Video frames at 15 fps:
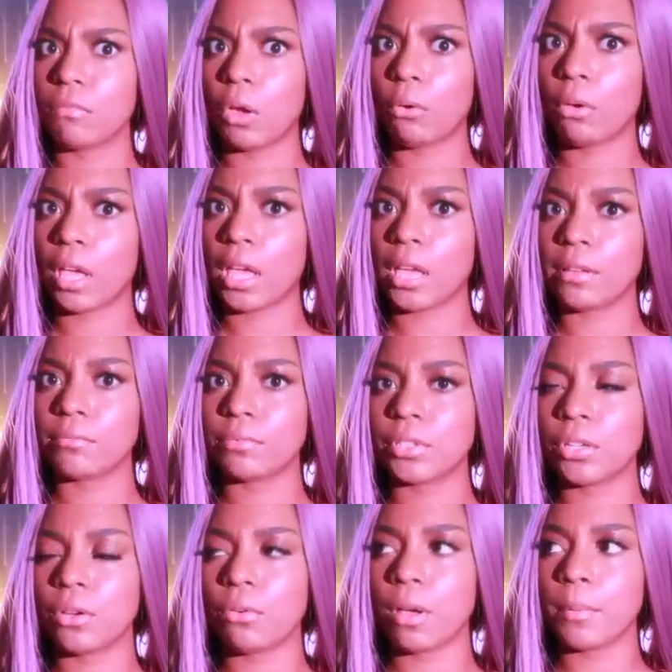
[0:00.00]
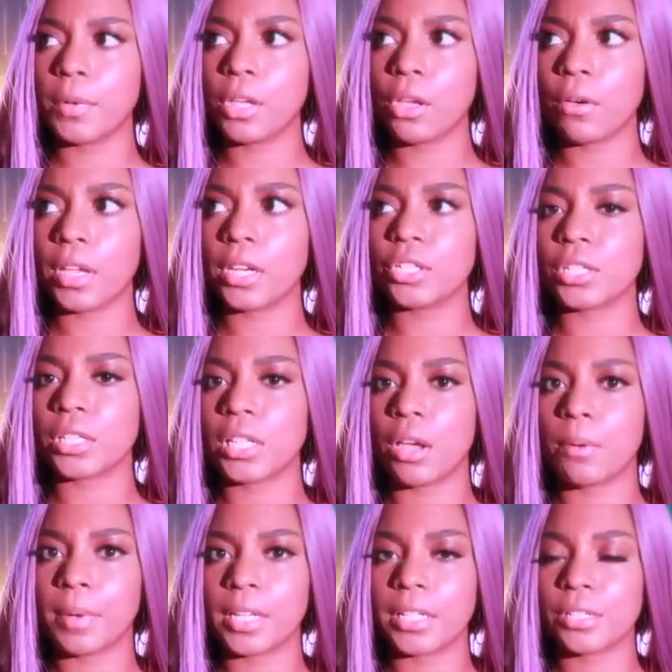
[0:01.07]
okay, so I'm gonna go ahead and just
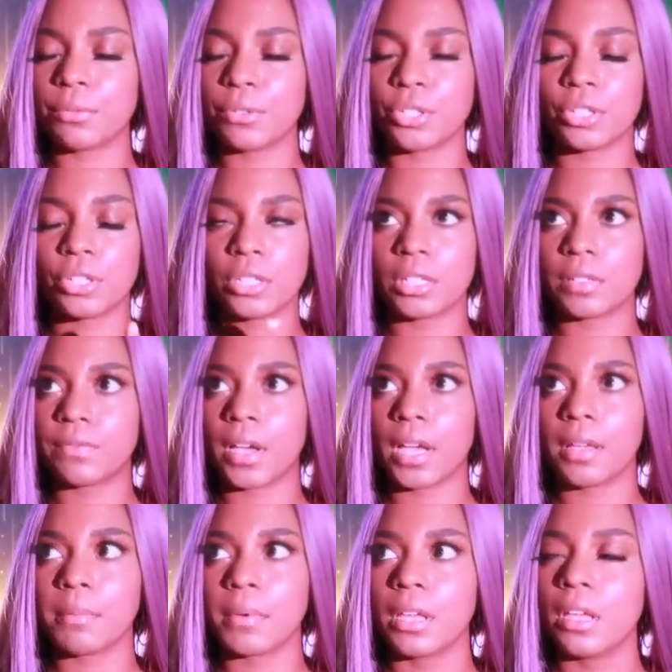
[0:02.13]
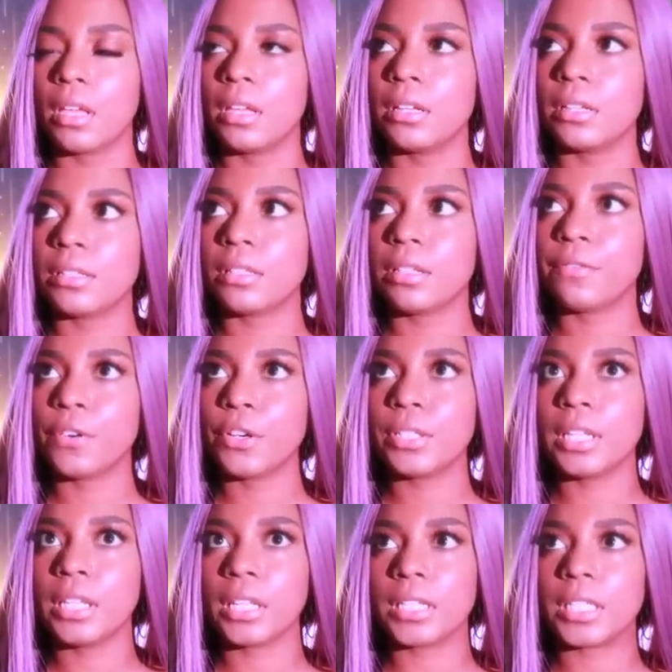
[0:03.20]
allow my intuition to just vibe. The first
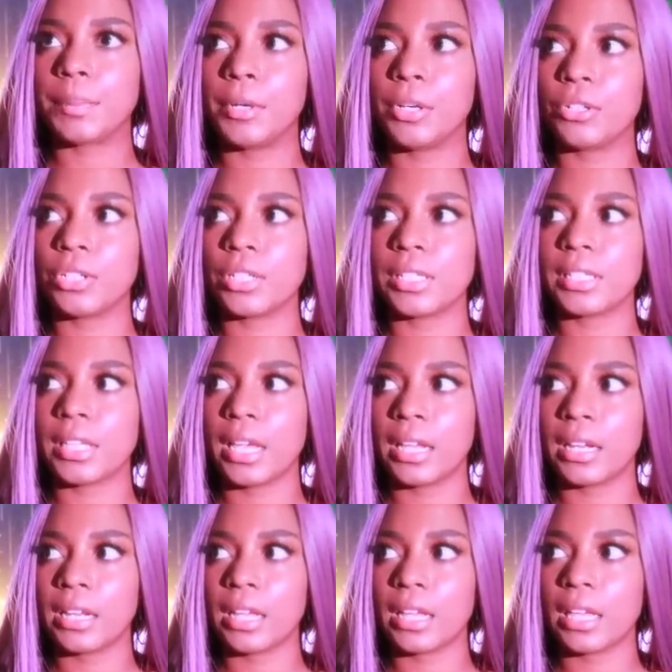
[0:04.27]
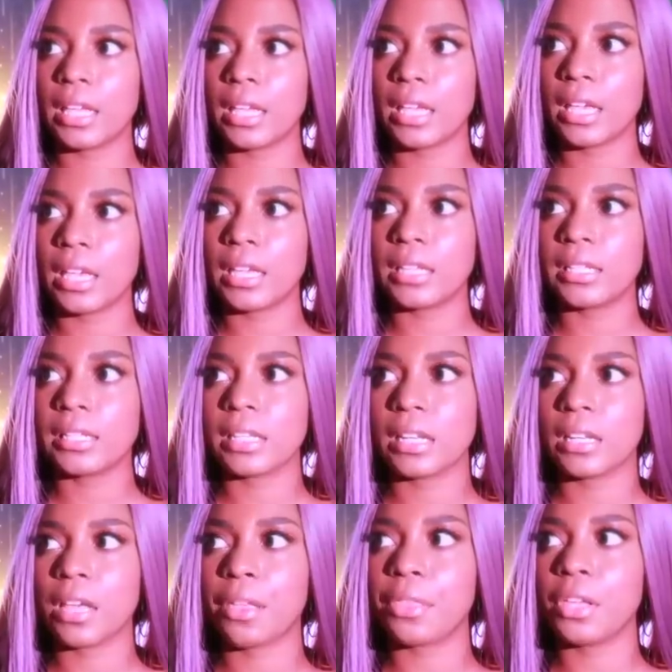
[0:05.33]
thing that Spirit just said is
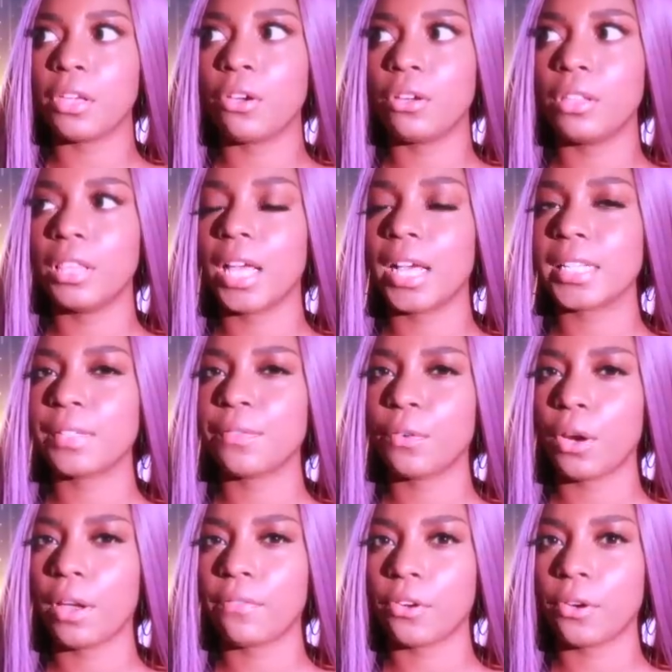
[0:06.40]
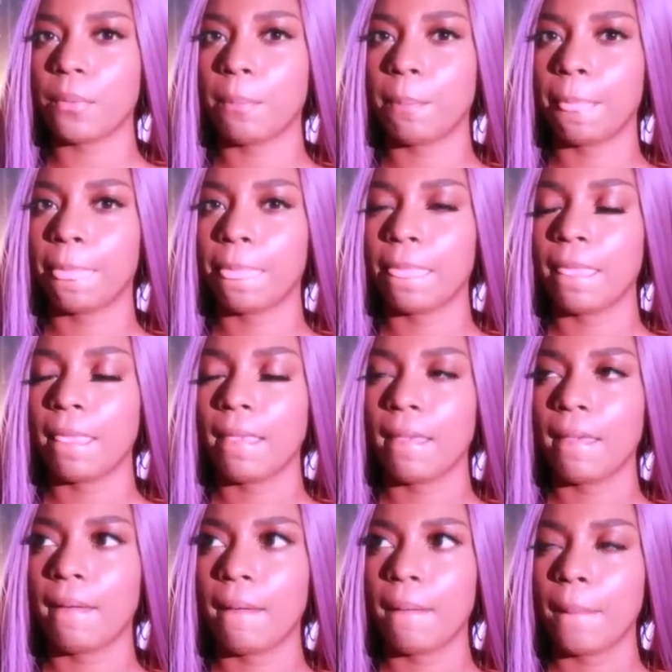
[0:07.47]
nothing good lasts forever.
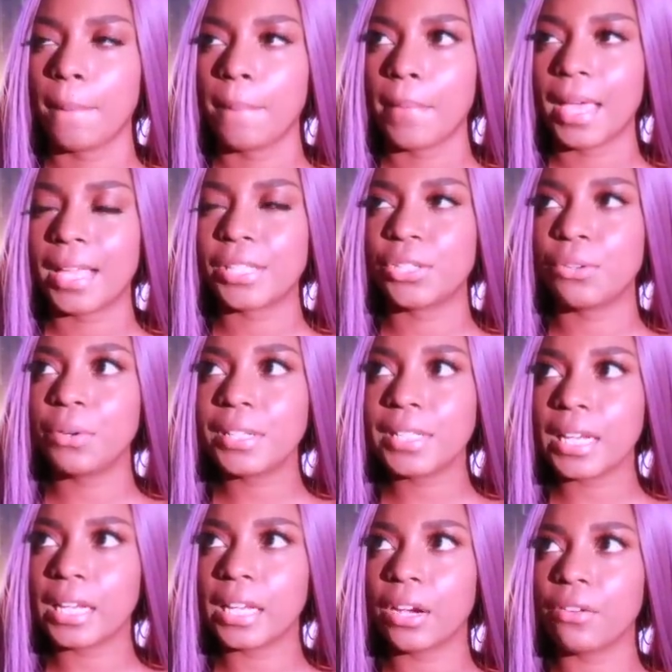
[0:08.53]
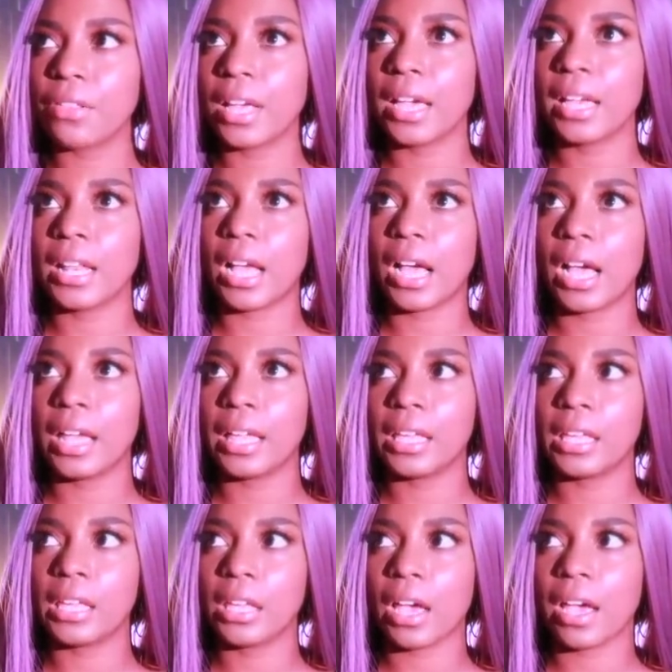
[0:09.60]
As soon as I hear that, I,
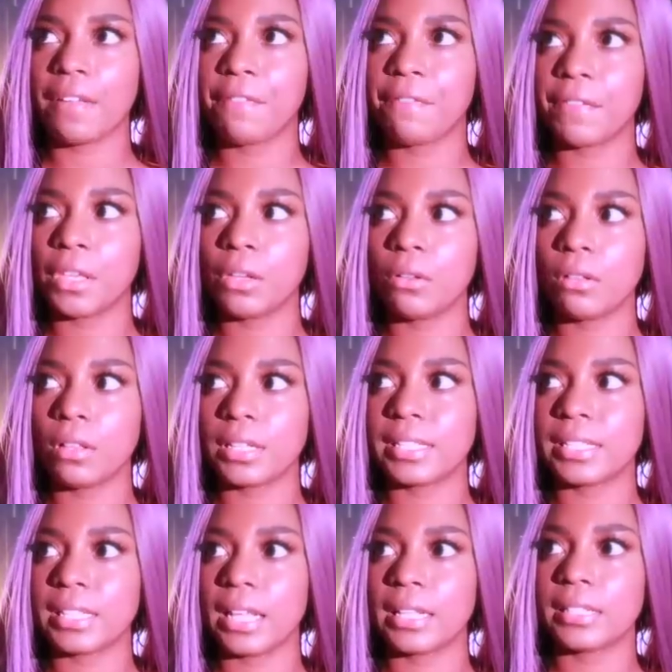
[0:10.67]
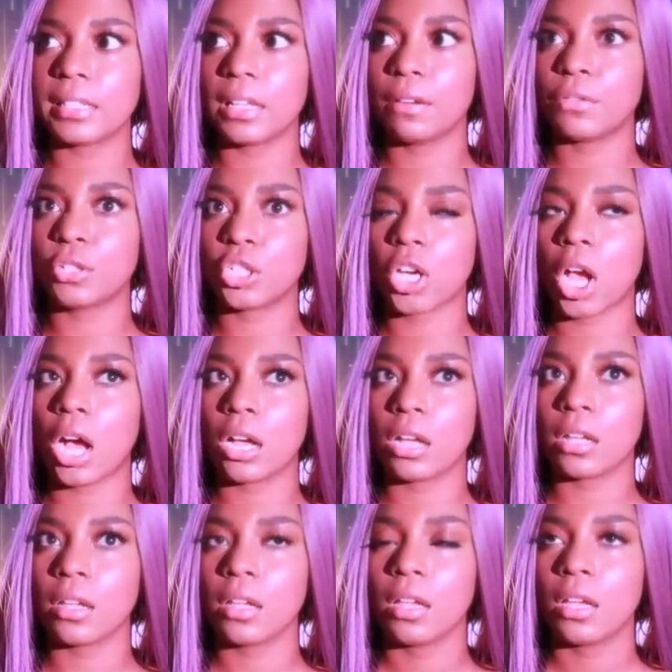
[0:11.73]
I feel a sense of
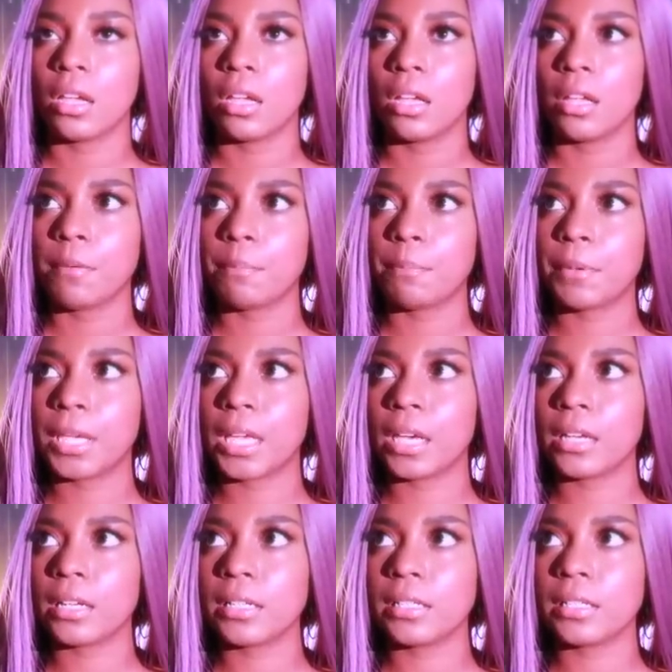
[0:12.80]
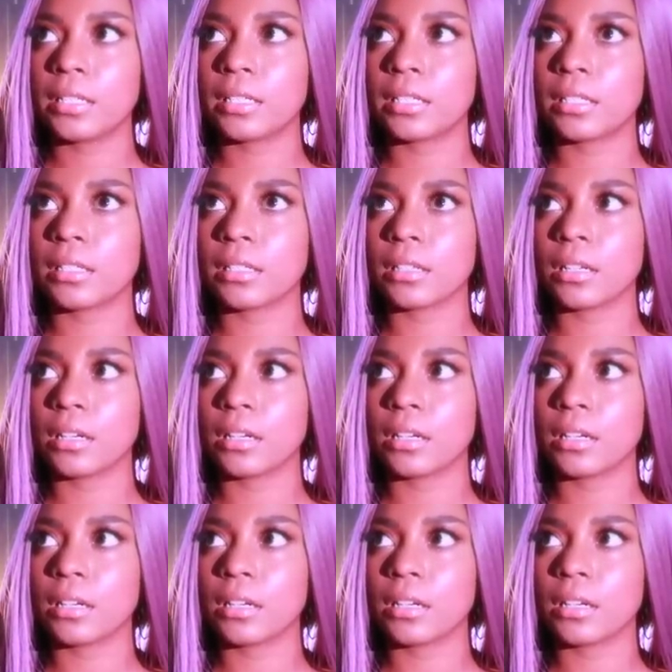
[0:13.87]
shock because